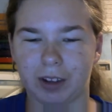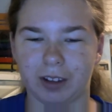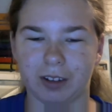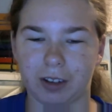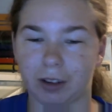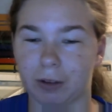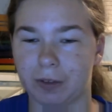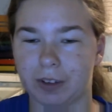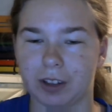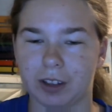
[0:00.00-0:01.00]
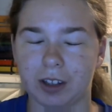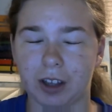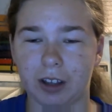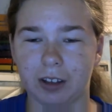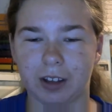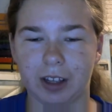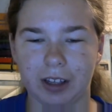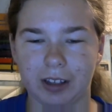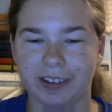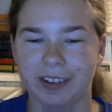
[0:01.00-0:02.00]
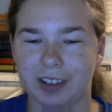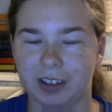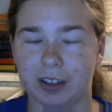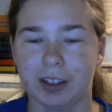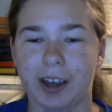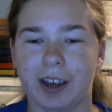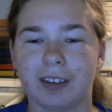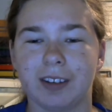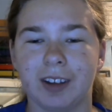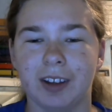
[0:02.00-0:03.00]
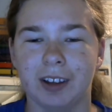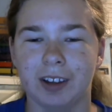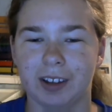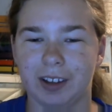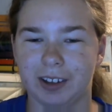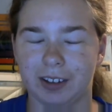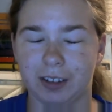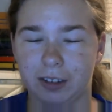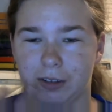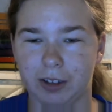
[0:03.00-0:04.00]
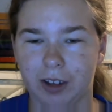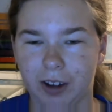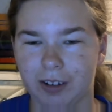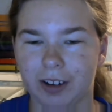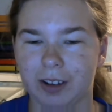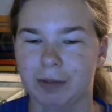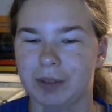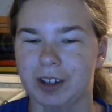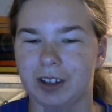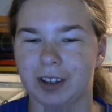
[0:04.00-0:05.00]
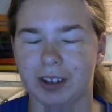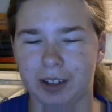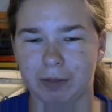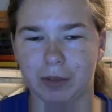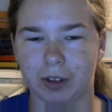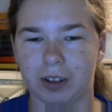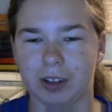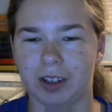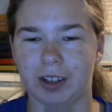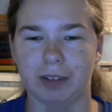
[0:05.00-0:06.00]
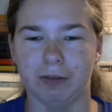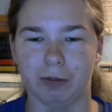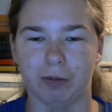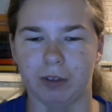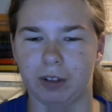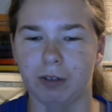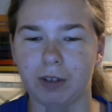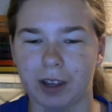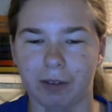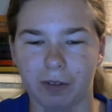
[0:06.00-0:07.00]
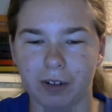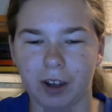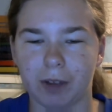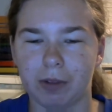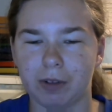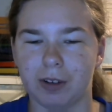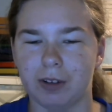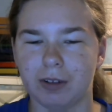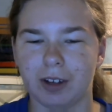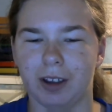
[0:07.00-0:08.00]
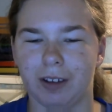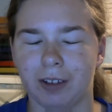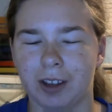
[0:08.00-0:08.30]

I told him to sit. He sat and stared at me. I think mostly he was wondering, okay, what am I supposed to do now?